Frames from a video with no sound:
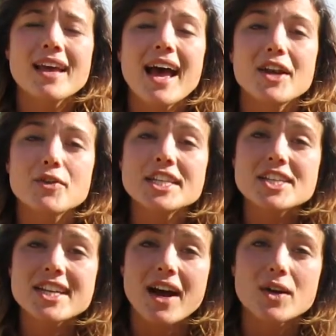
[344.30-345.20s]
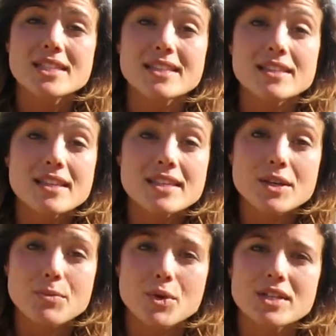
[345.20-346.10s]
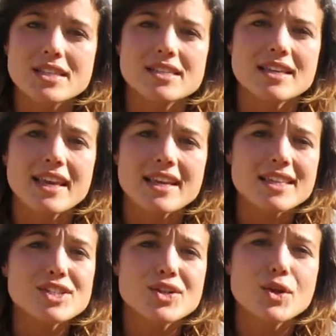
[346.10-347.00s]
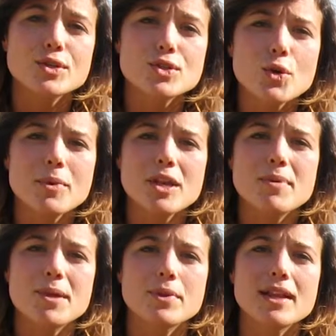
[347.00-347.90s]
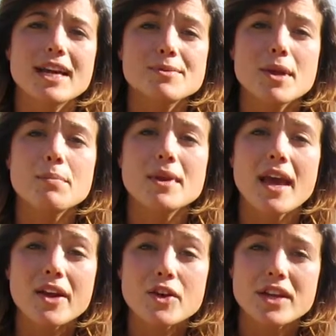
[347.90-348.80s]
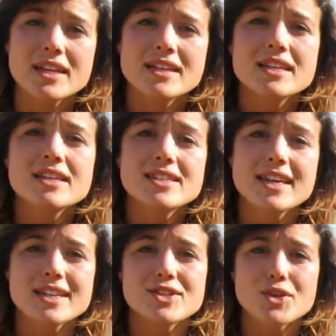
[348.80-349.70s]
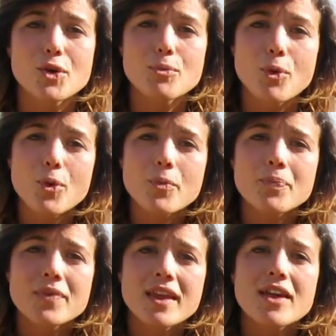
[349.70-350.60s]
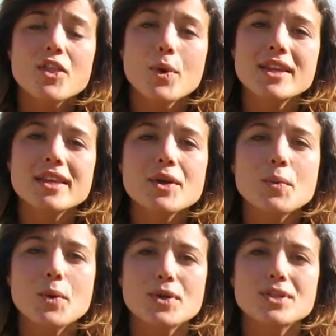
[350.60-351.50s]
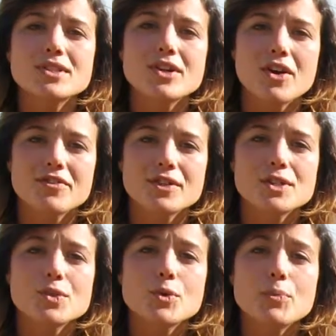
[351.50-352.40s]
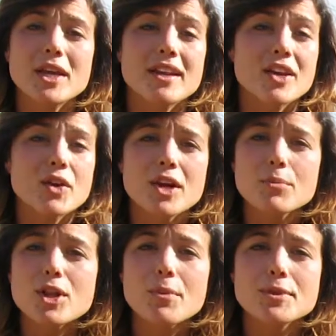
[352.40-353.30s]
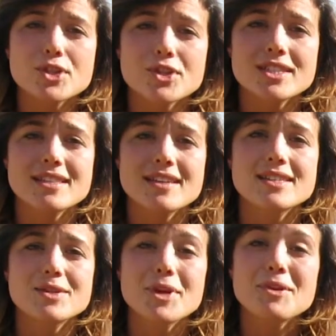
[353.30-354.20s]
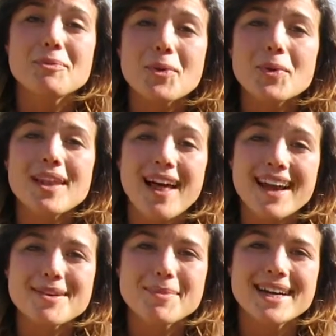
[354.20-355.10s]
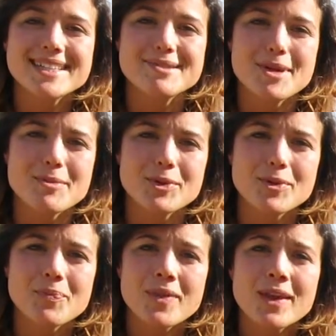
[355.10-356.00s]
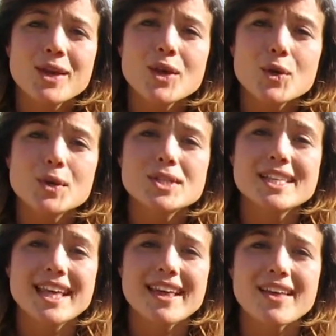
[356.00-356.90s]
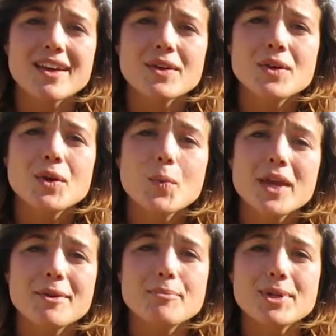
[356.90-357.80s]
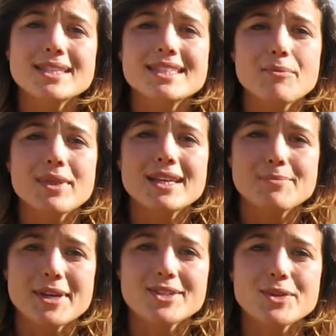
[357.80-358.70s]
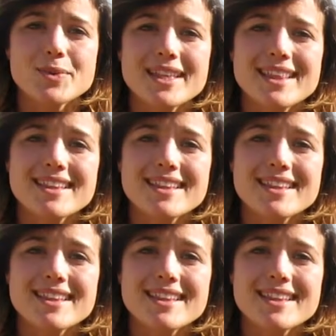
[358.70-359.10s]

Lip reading: And reaching out into these communities and getting to know so many people has made me hungry to get to know more. The One Young World Conference would be an incredible opportunity to meet more like-minded people who together we can build something special with.